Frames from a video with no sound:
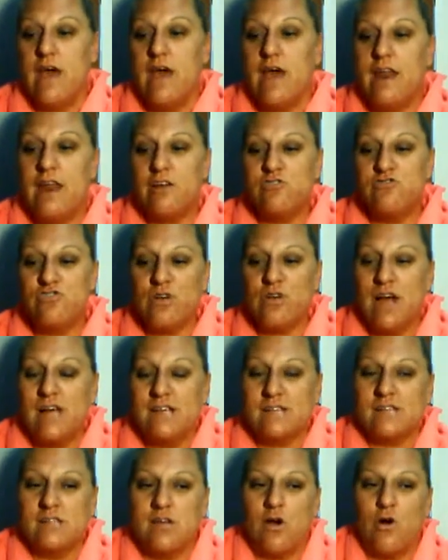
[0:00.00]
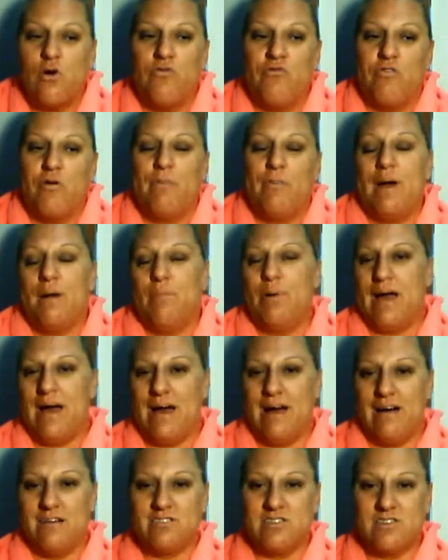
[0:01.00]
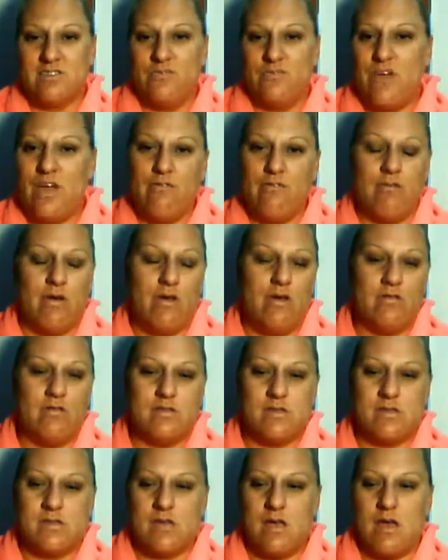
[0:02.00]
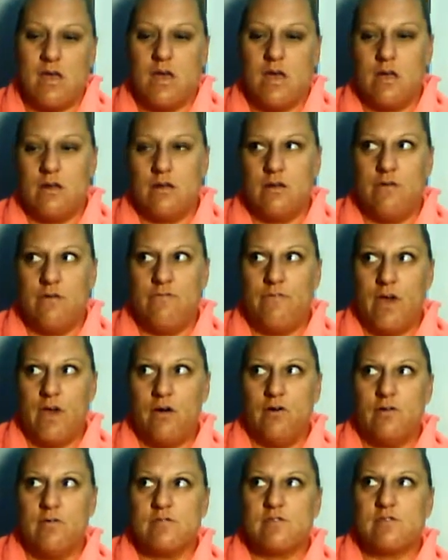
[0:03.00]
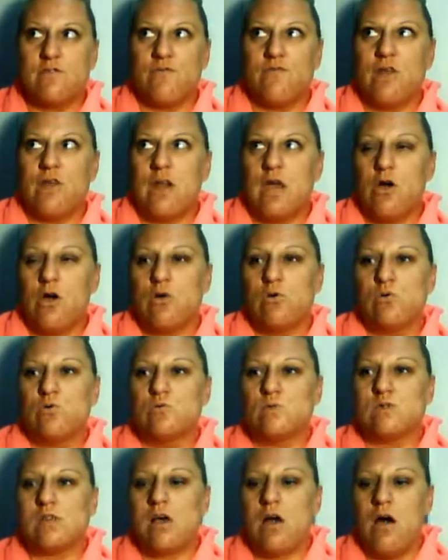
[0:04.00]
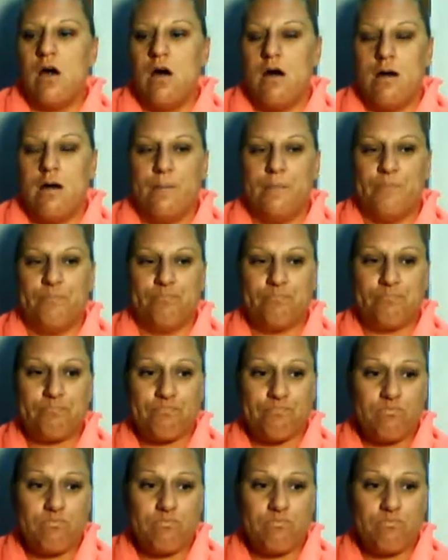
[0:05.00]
And as you guys know from my past favorites and fails videos, um,